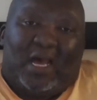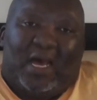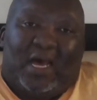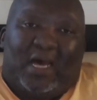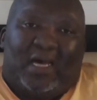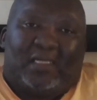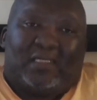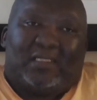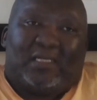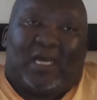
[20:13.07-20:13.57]

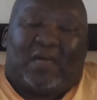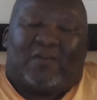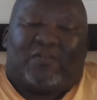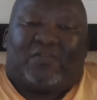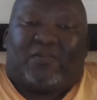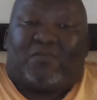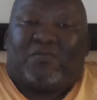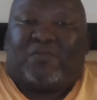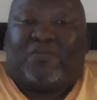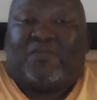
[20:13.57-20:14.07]
and
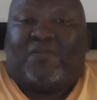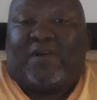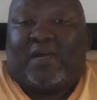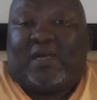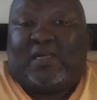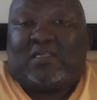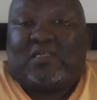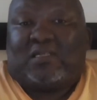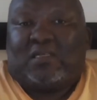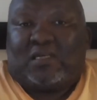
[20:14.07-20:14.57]

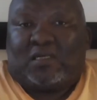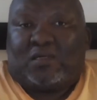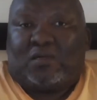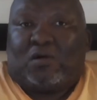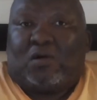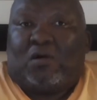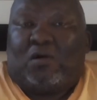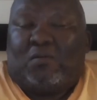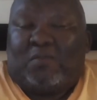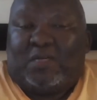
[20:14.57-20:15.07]
reflecting and
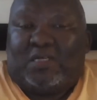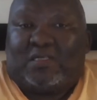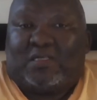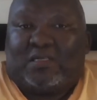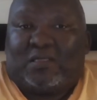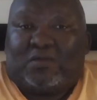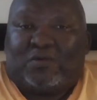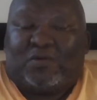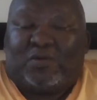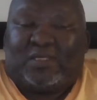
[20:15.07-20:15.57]

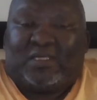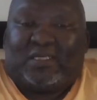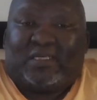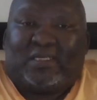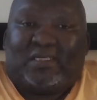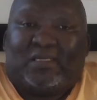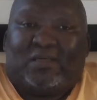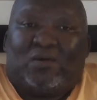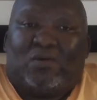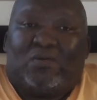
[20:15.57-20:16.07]
commenting
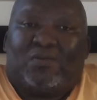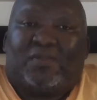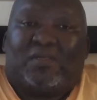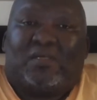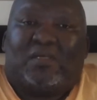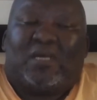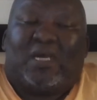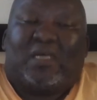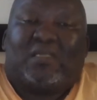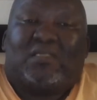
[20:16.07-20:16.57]
critically on
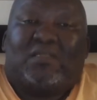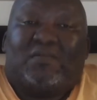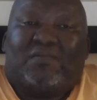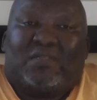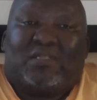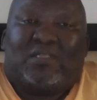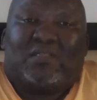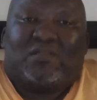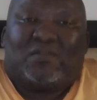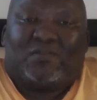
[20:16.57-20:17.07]
the
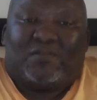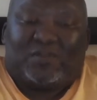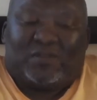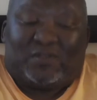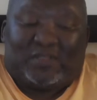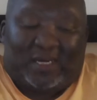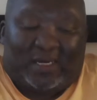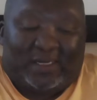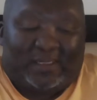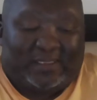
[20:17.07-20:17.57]
activities of
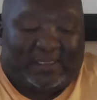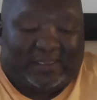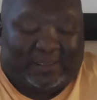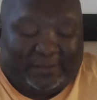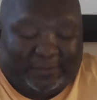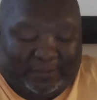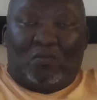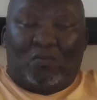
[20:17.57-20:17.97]
society.